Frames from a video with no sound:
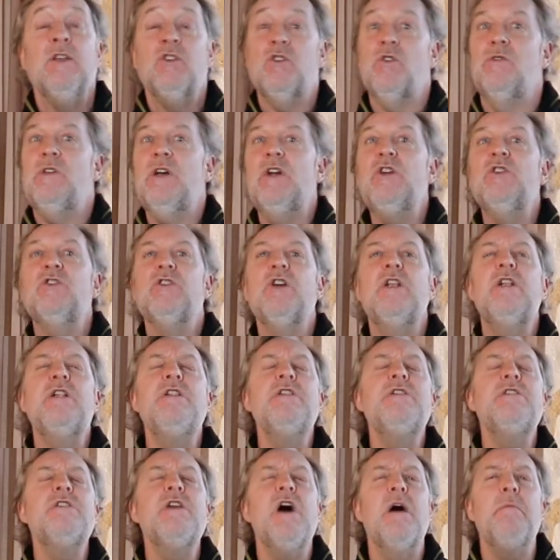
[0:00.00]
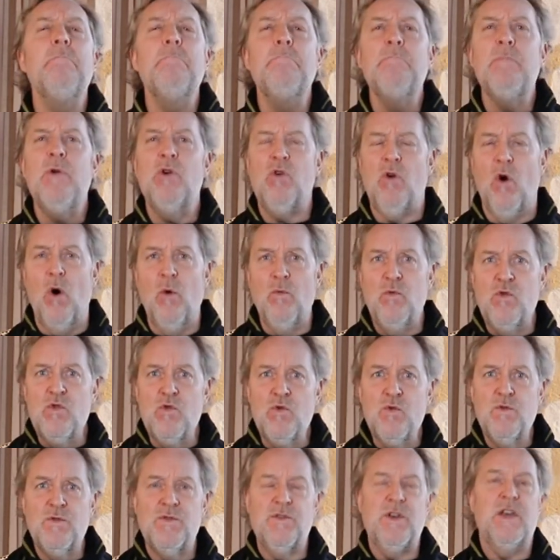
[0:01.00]
So there is a number of
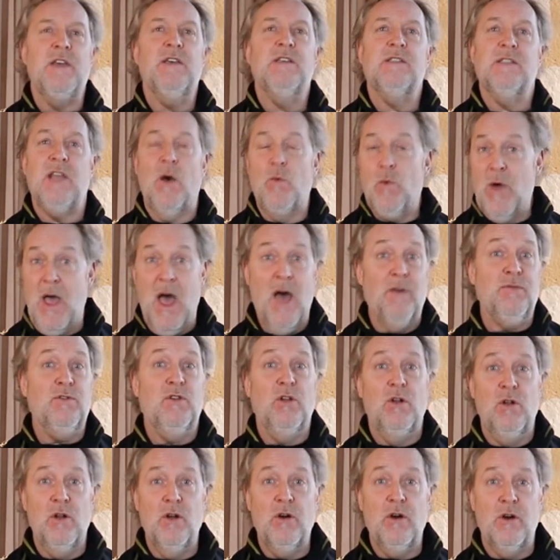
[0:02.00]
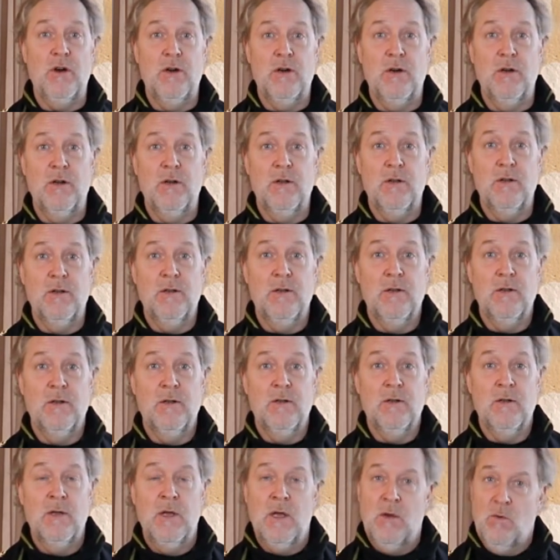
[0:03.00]
new things that we have to learn.
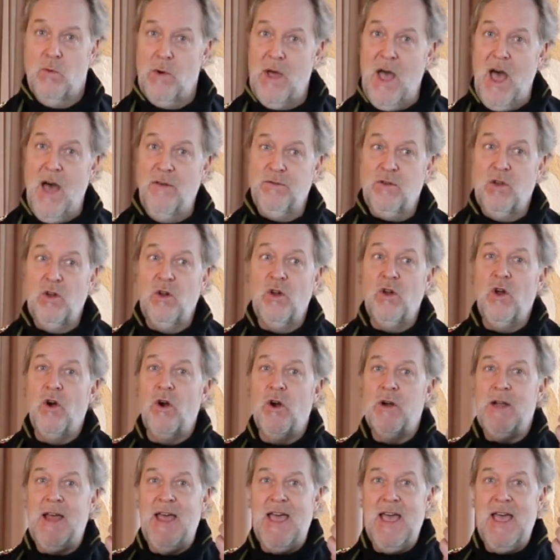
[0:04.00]
We have to learn